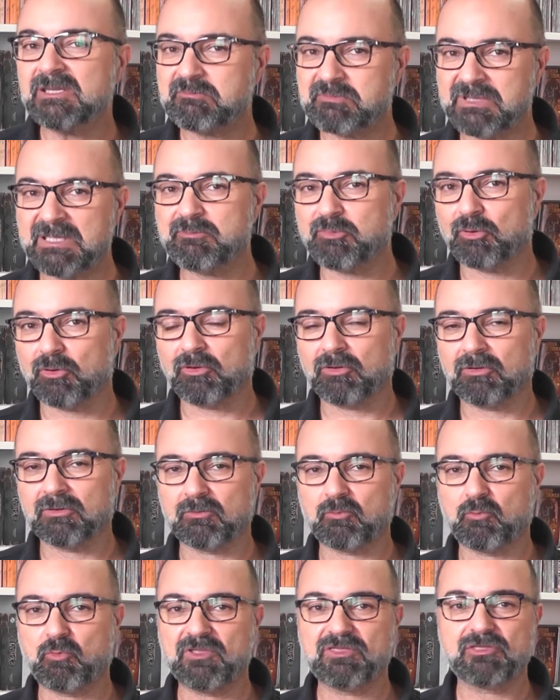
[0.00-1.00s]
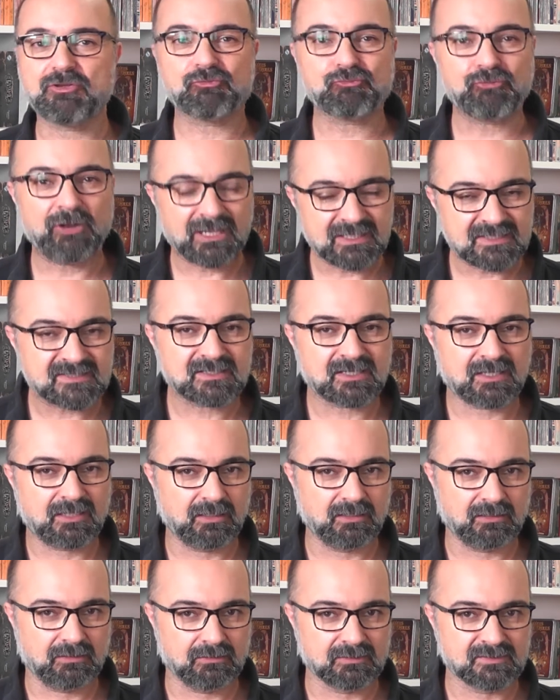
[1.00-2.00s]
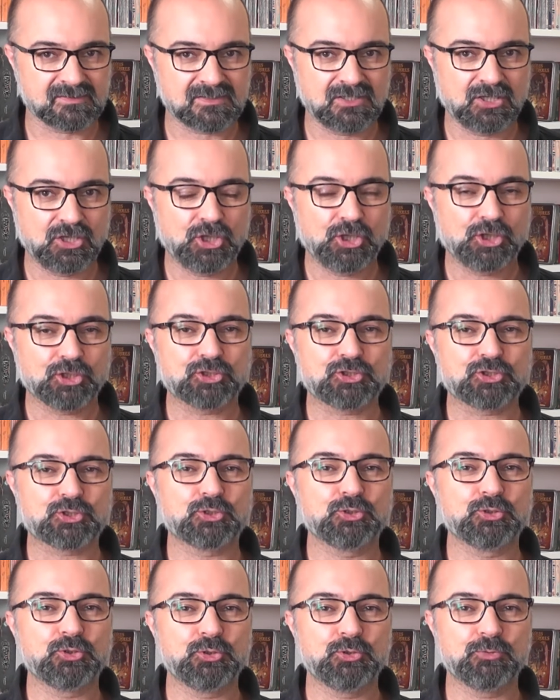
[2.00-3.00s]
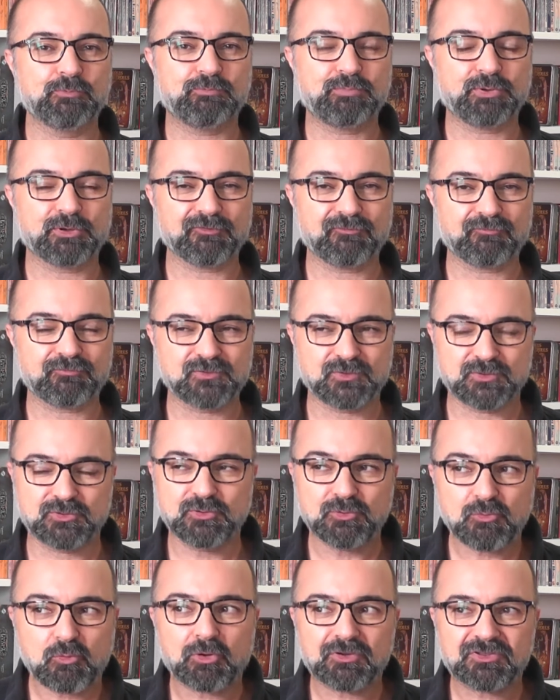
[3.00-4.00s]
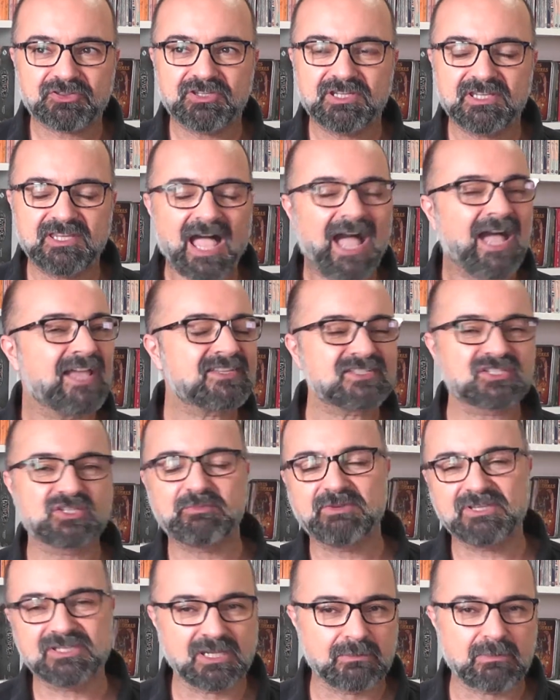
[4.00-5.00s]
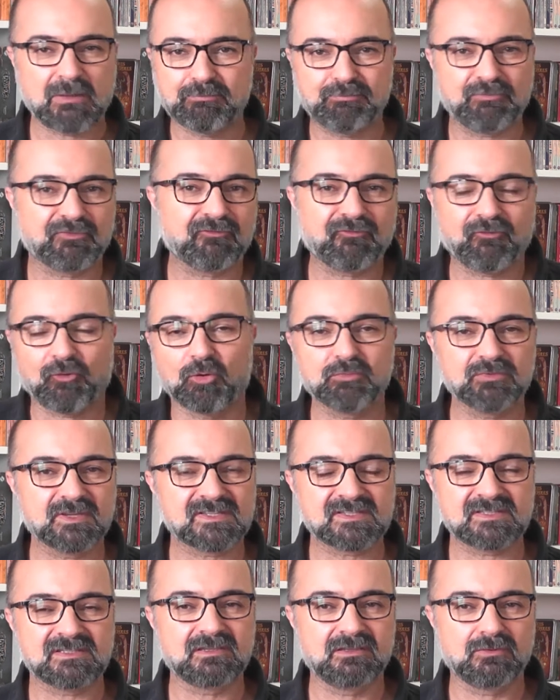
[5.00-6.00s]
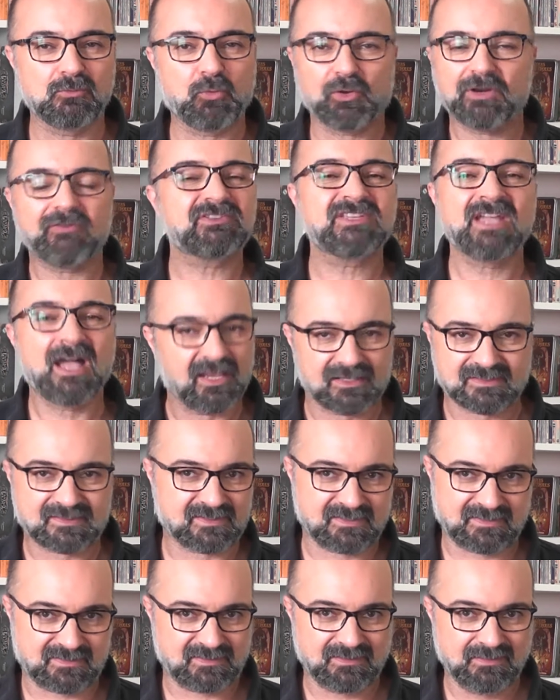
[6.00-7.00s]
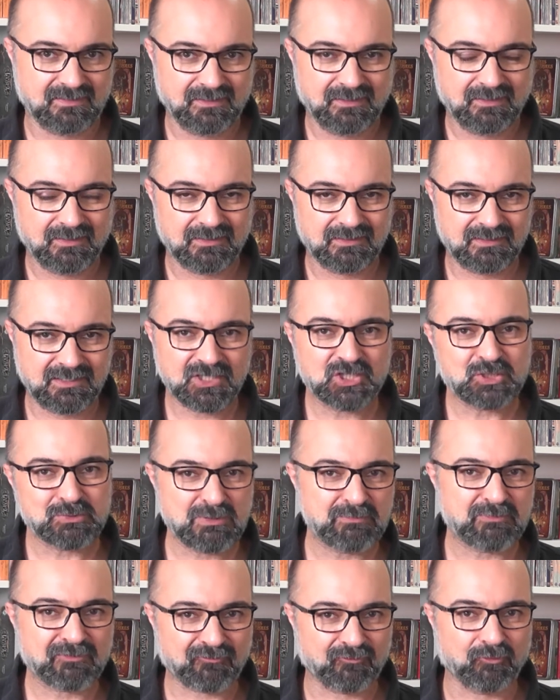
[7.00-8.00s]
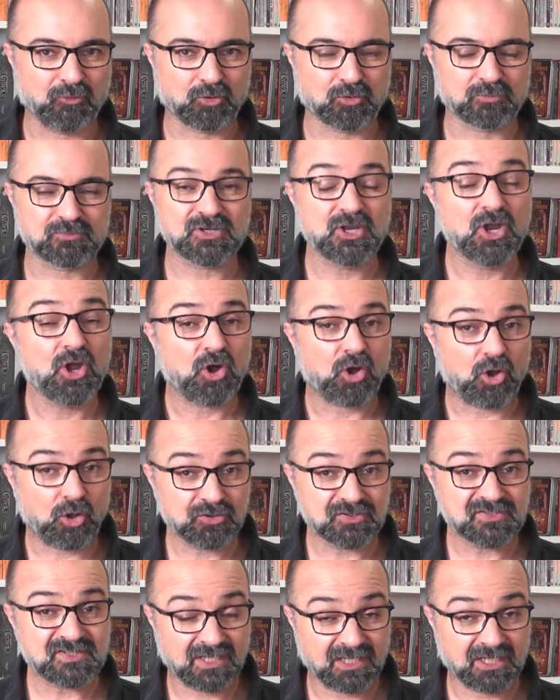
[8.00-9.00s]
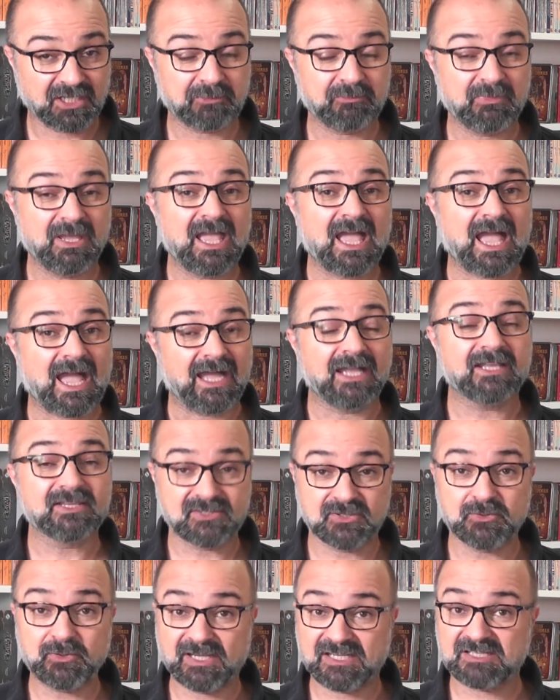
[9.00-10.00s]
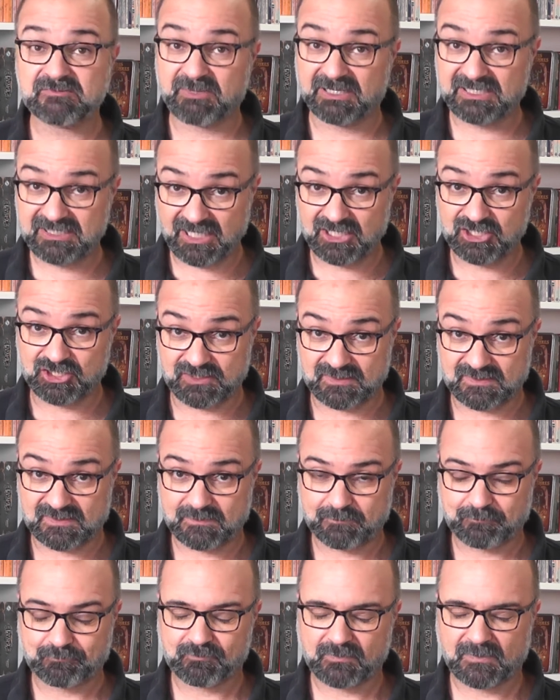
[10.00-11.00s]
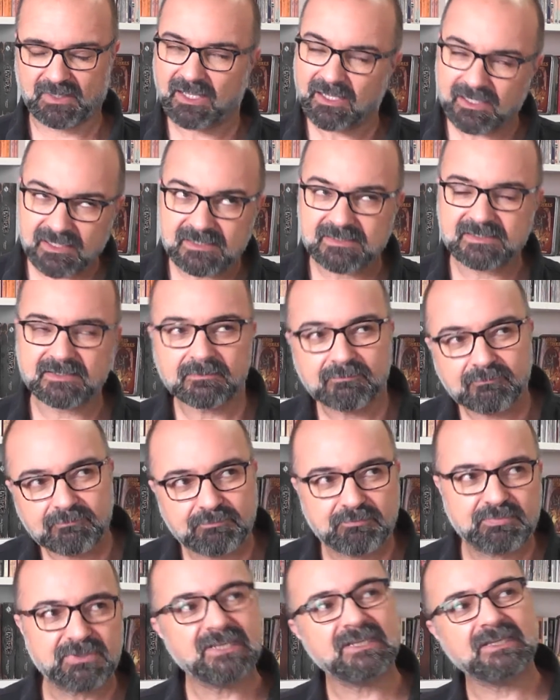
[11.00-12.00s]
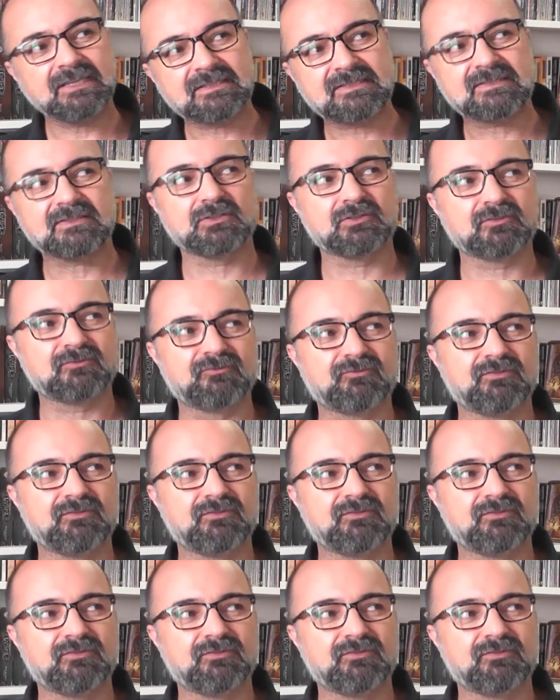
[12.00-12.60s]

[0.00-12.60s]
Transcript: people with the right skills to do what has to be done and perform whatever tasks need to be performed on time and to expectations. As a bit of